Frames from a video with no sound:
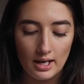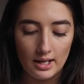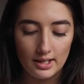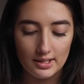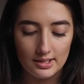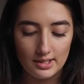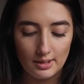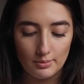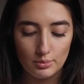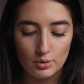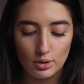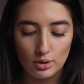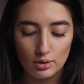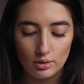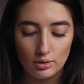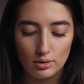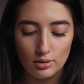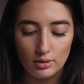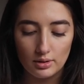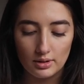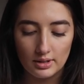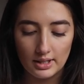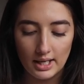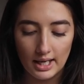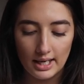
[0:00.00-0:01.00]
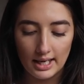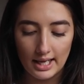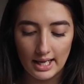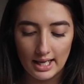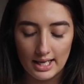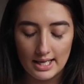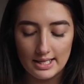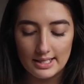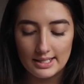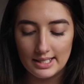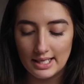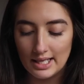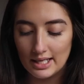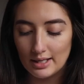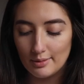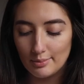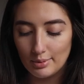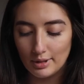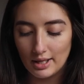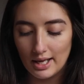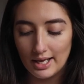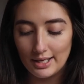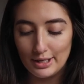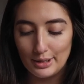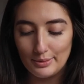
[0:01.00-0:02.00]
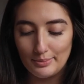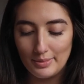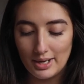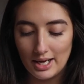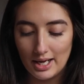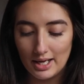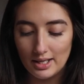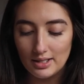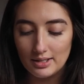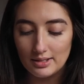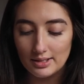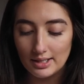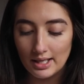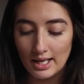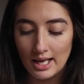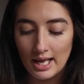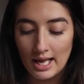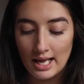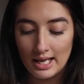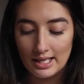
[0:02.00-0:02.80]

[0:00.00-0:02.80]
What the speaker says: Step two, get handsy and apply your mask.